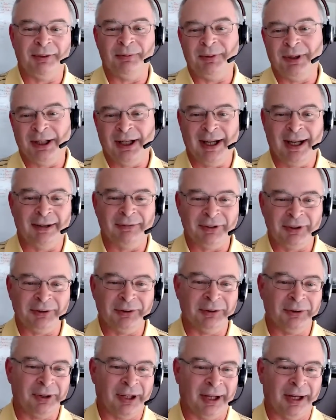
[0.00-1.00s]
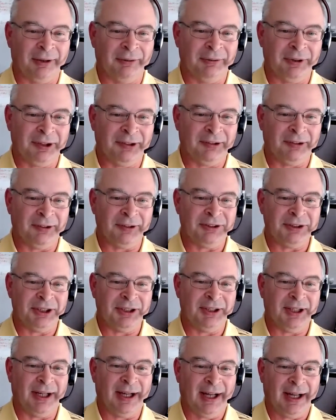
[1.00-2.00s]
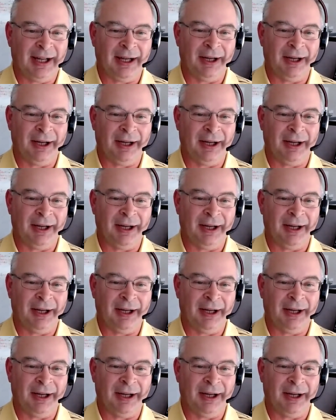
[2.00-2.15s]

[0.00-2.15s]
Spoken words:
how do we make this work on Windows 10.